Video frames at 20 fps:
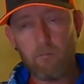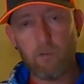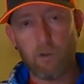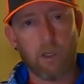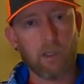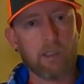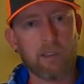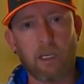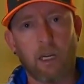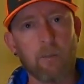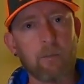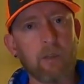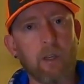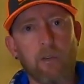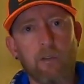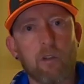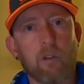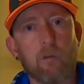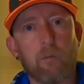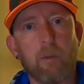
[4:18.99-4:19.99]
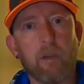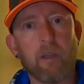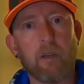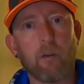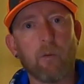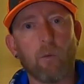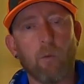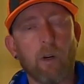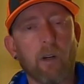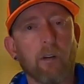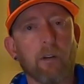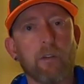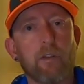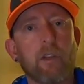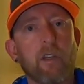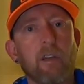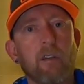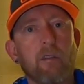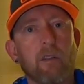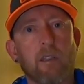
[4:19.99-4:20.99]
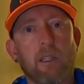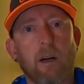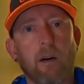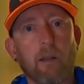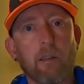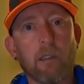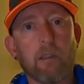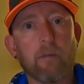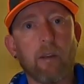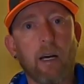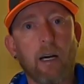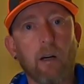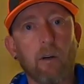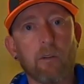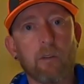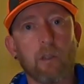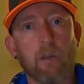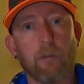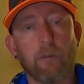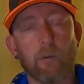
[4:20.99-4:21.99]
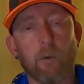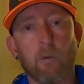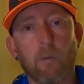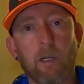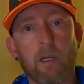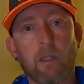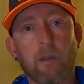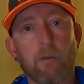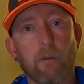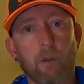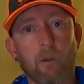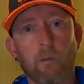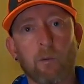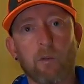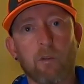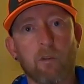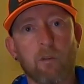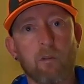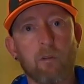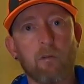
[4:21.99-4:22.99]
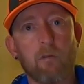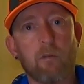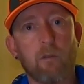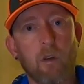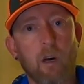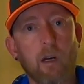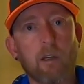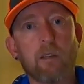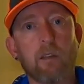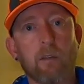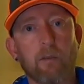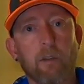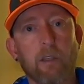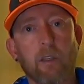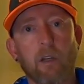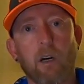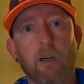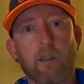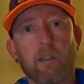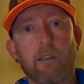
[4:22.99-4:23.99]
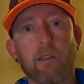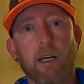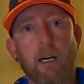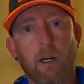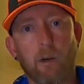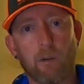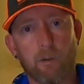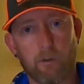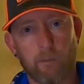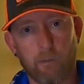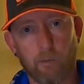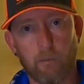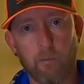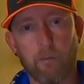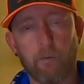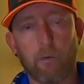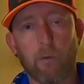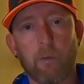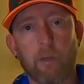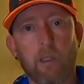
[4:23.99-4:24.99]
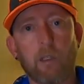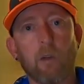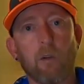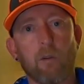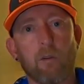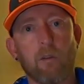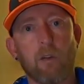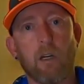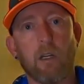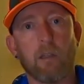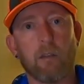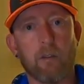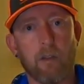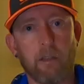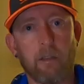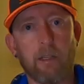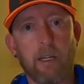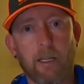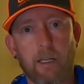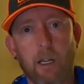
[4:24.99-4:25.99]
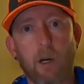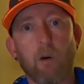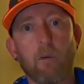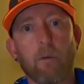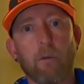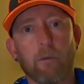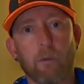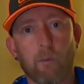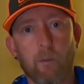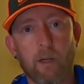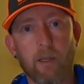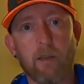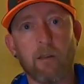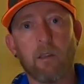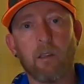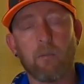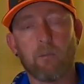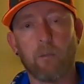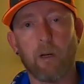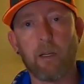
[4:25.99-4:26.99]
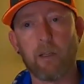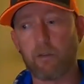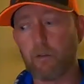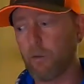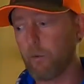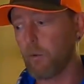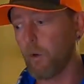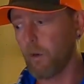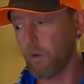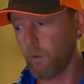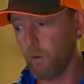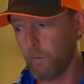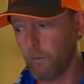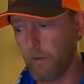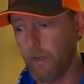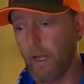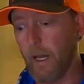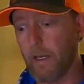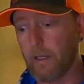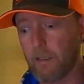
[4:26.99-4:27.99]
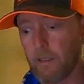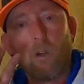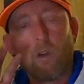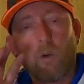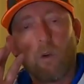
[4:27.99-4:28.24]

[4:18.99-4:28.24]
a lot of times I'll just be wearing jeans. It's how I leave the house. I'll throw my thermals and socks and everything on at the house, throw my clothes on, and then head out and throw my suit on over that.